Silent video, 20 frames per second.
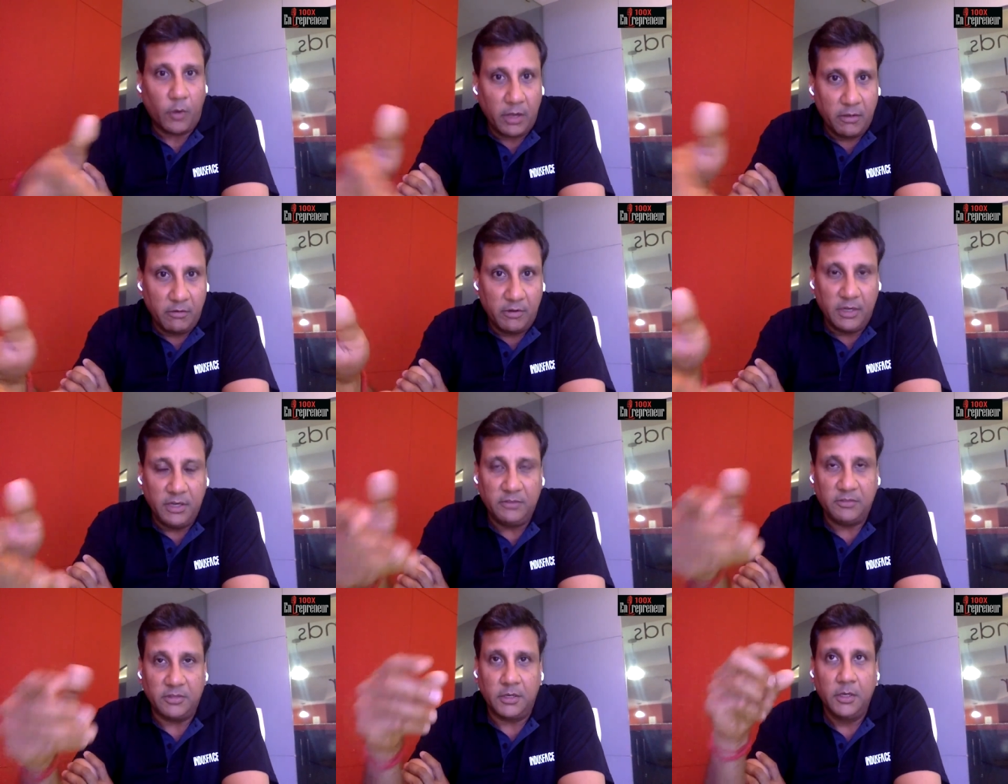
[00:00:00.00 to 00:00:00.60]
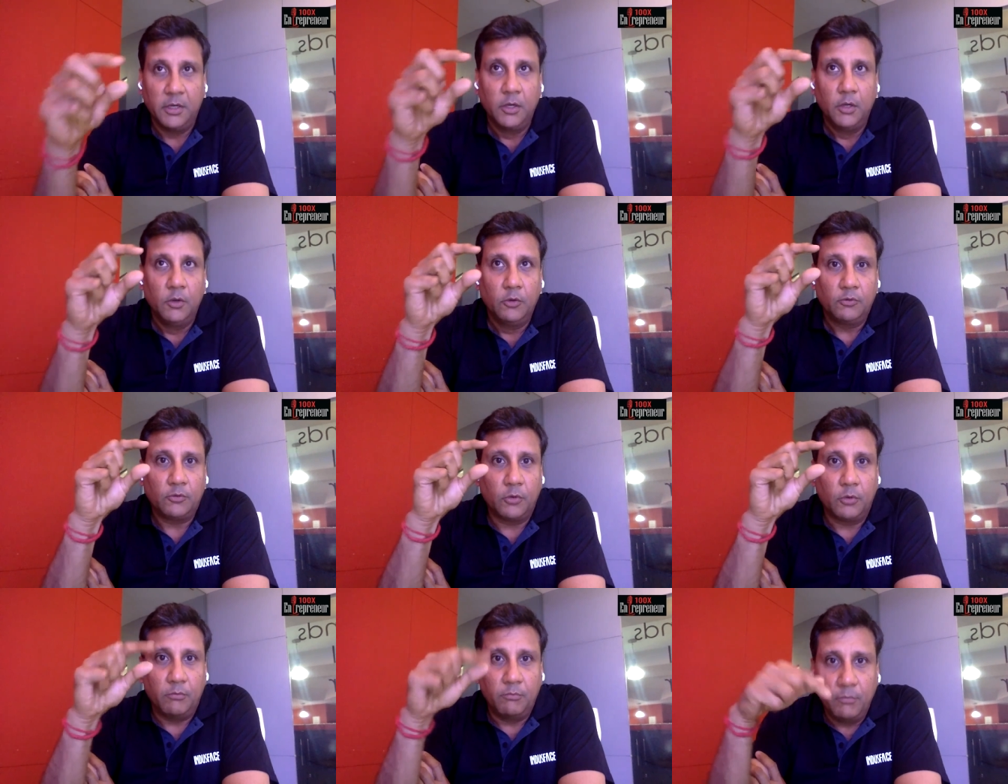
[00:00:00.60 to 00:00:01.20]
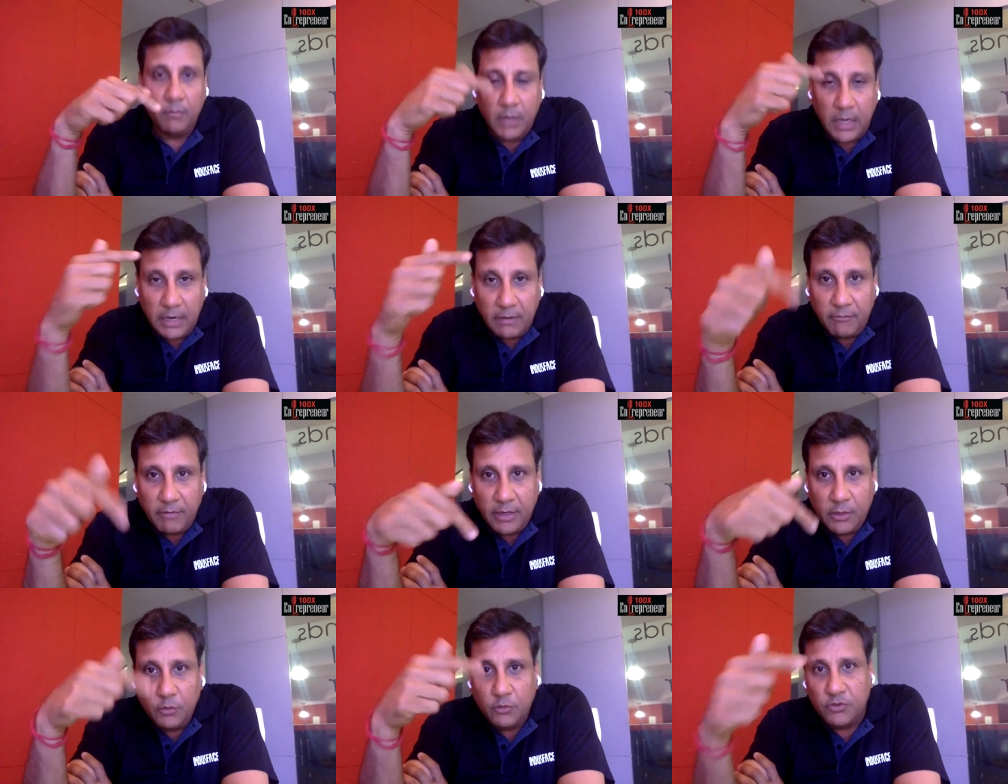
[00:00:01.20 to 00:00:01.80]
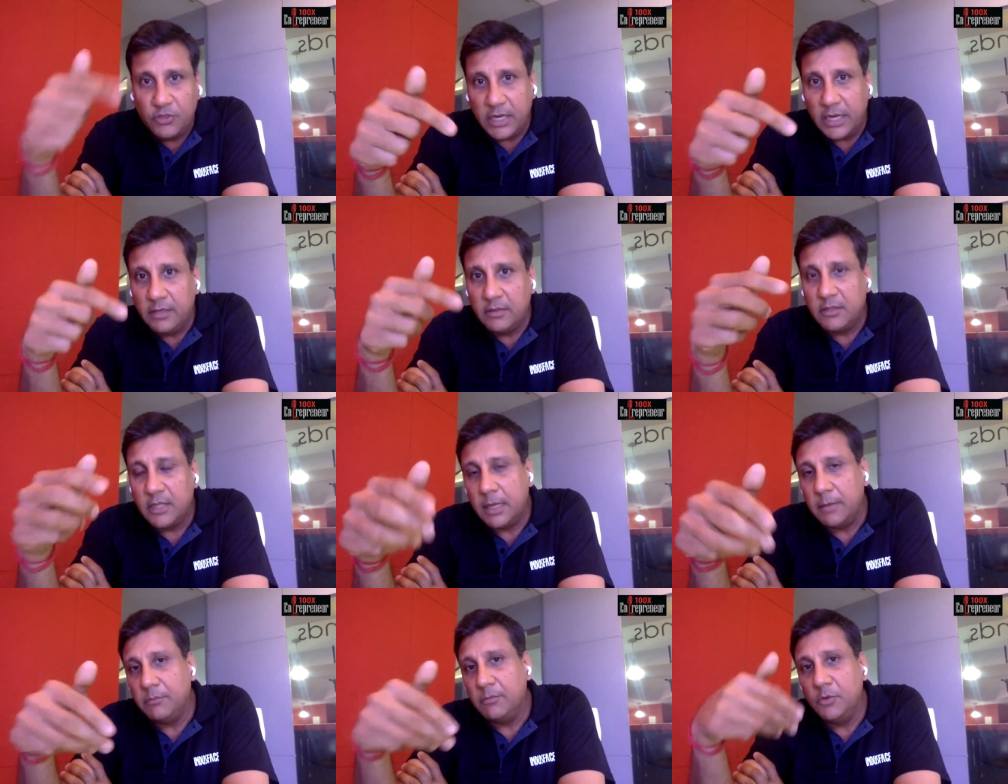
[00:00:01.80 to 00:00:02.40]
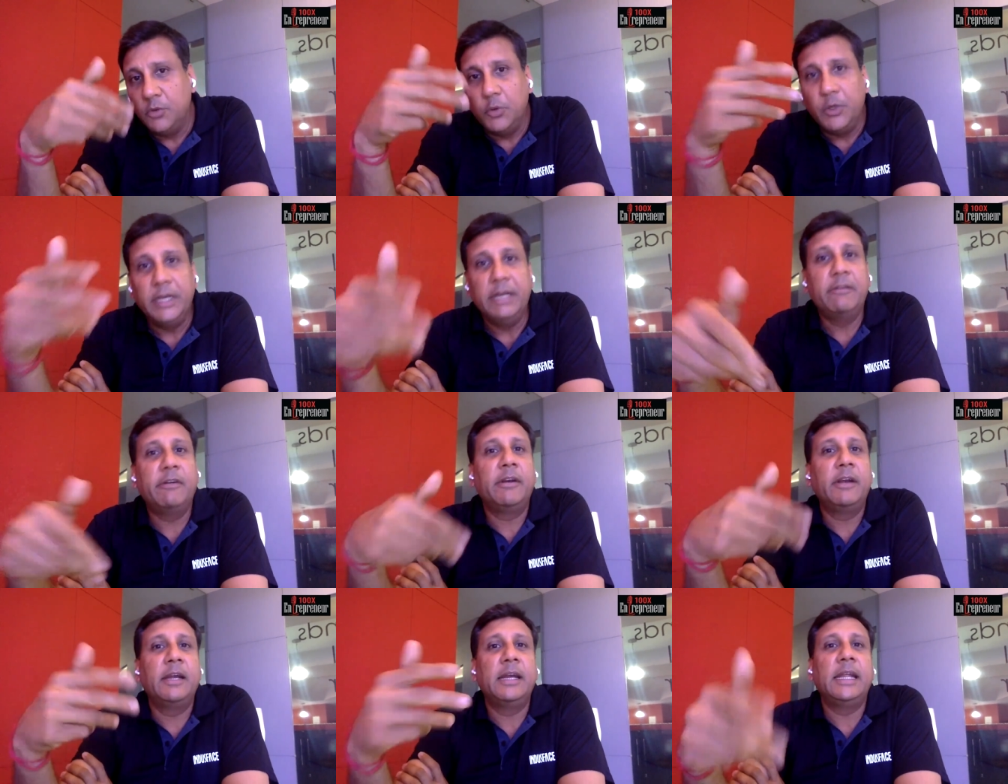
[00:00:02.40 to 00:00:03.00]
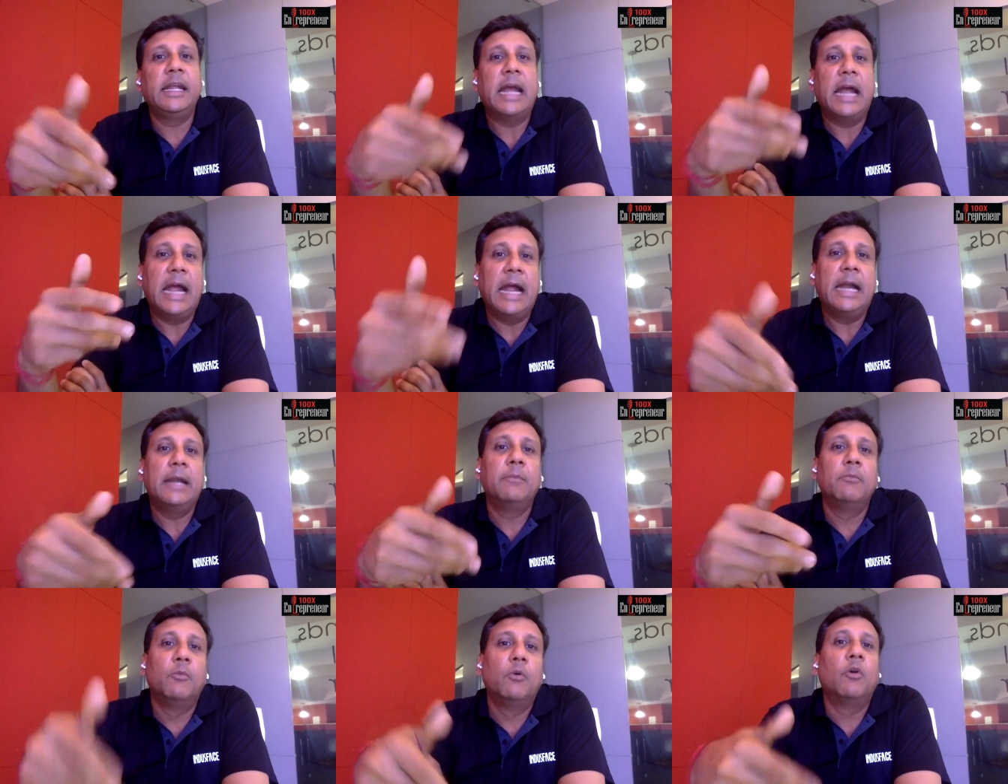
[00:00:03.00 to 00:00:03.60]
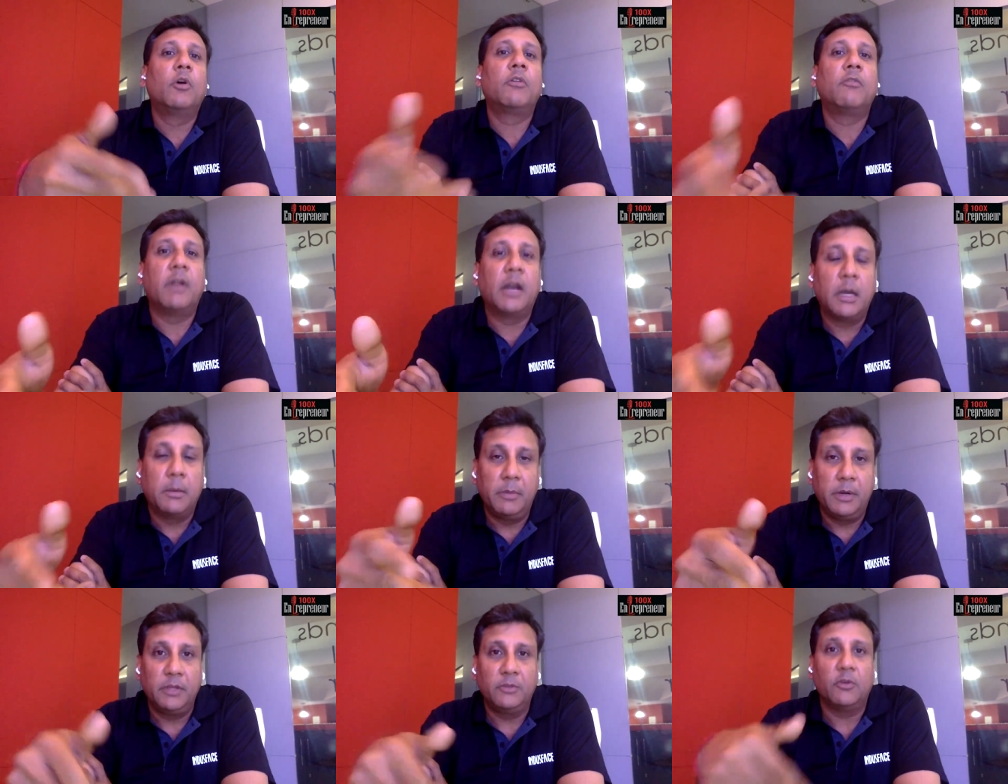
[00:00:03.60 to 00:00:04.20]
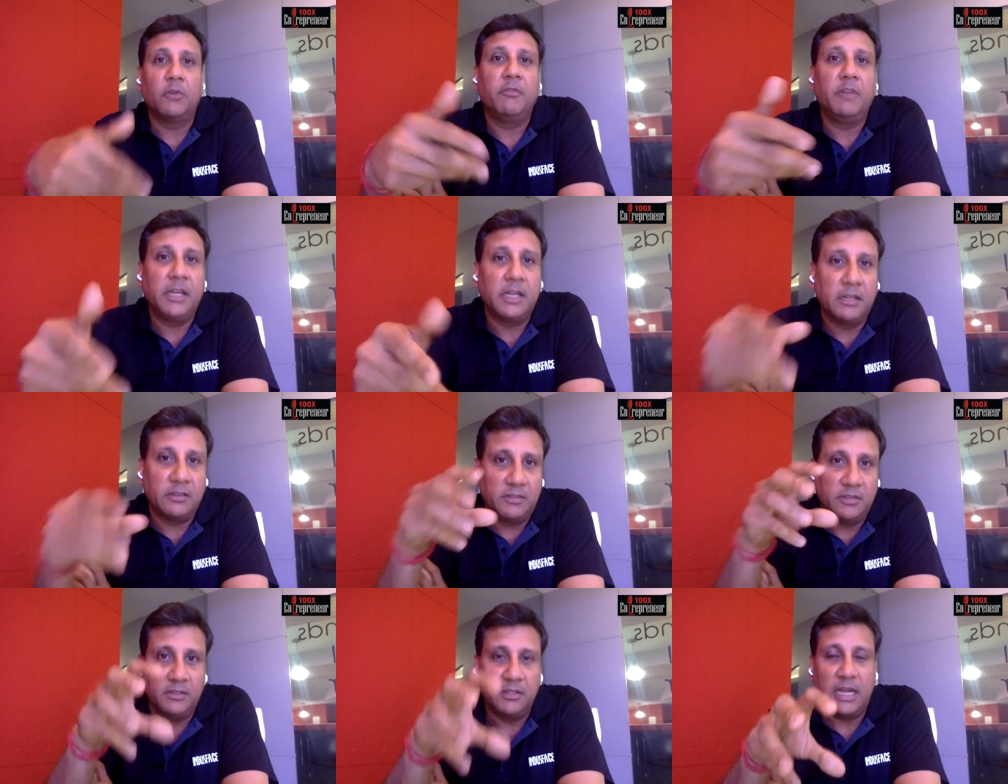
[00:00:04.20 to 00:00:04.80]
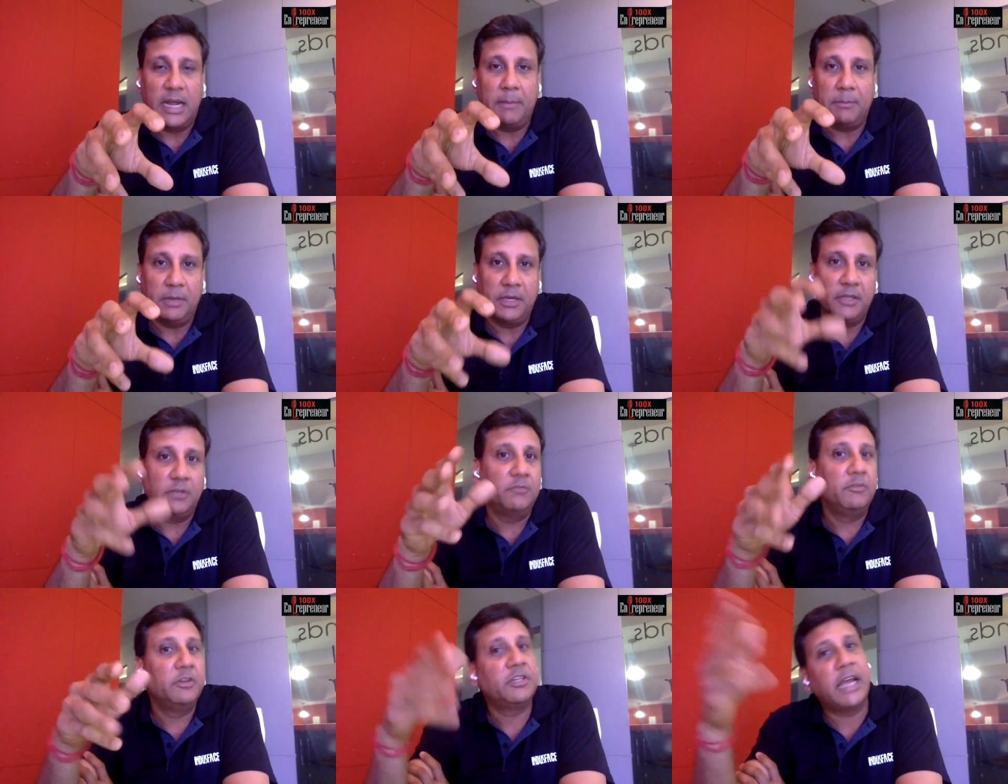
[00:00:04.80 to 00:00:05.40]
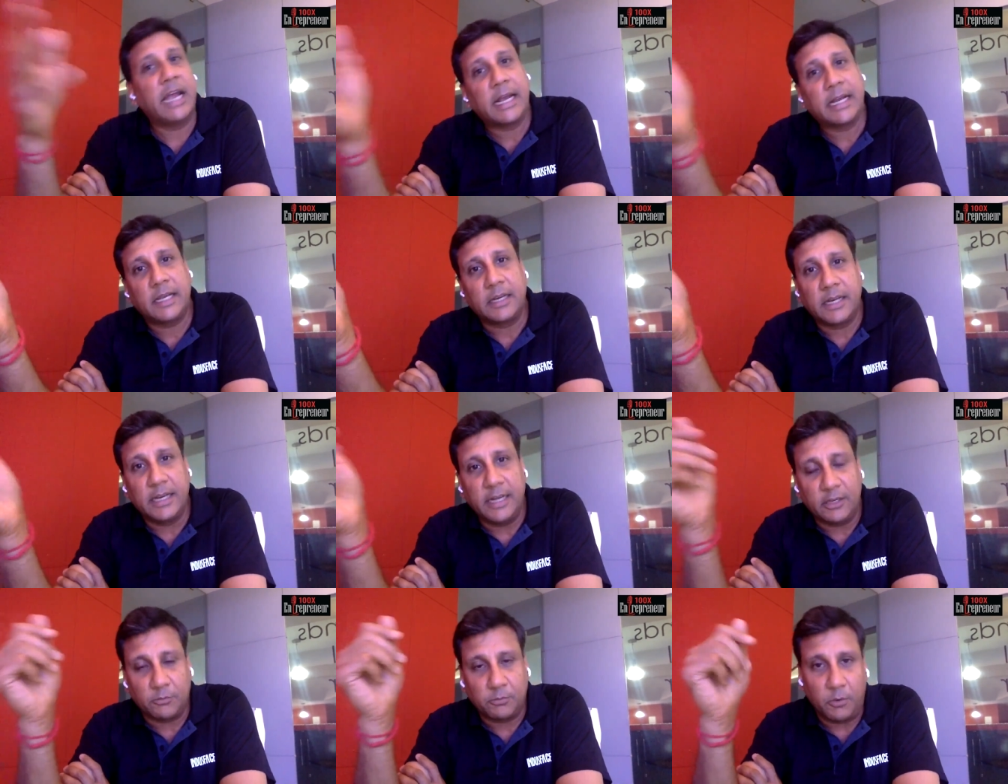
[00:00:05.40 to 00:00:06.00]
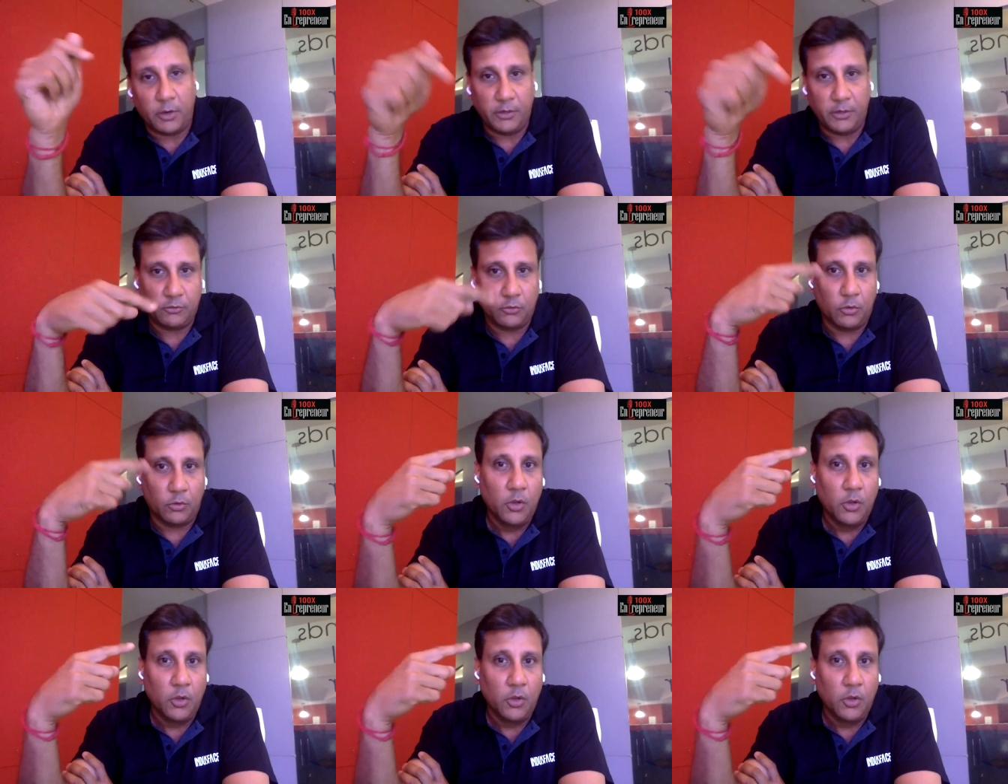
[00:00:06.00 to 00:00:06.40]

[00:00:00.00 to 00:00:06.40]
For whatever reason. So, and when you change them, you inherently add more vulnerabilities or weaknesses in the application which a hacker can exploit.